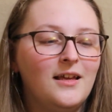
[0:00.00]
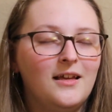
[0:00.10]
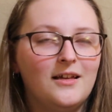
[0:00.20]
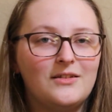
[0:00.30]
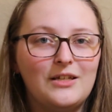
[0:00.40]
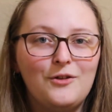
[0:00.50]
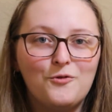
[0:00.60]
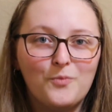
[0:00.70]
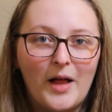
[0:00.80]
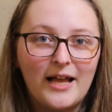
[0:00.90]
It's a huge
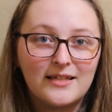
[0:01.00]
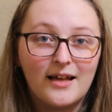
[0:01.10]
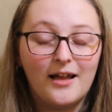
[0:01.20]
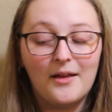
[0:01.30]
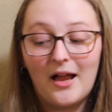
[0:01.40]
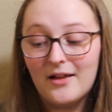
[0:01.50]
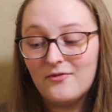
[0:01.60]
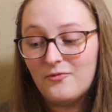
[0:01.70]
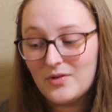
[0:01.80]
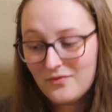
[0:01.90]
blast. I have
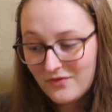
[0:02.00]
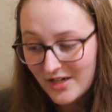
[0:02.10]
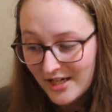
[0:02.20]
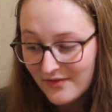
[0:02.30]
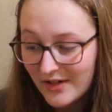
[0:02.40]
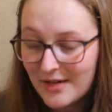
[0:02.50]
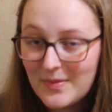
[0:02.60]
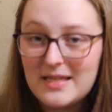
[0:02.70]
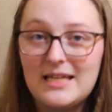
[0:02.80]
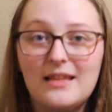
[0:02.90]
been very, very
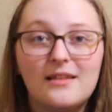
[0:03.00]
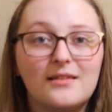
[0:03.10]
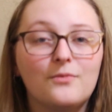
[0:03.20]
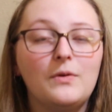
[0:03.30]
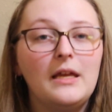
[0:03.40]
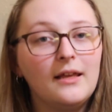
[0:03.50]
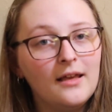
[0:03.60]
busy this week